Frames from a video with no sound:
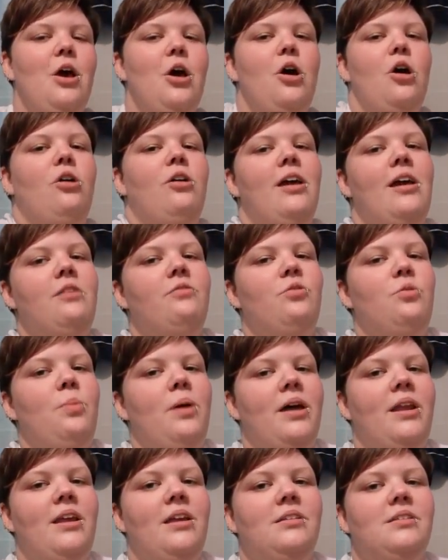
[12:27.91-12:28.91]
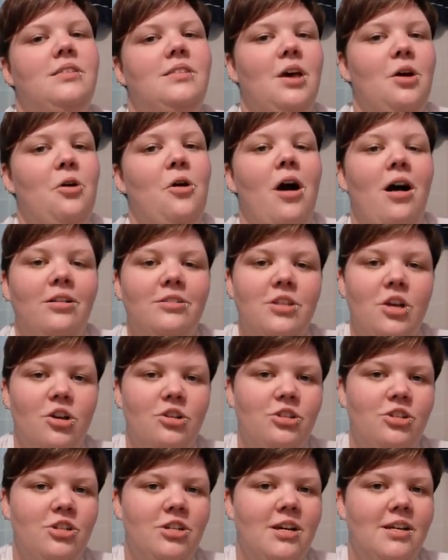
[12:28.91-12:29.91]
Okay, everybody, so I'll talk
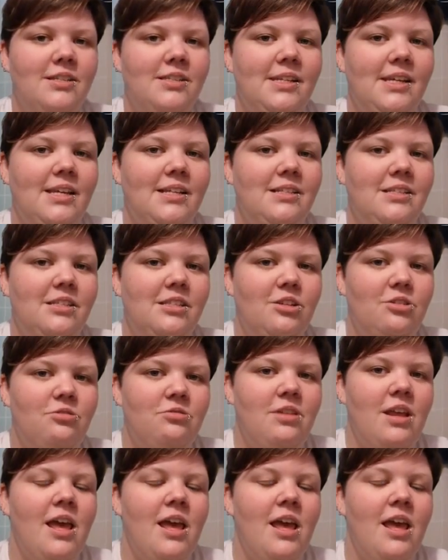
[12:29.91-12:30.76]
to you guys again soon.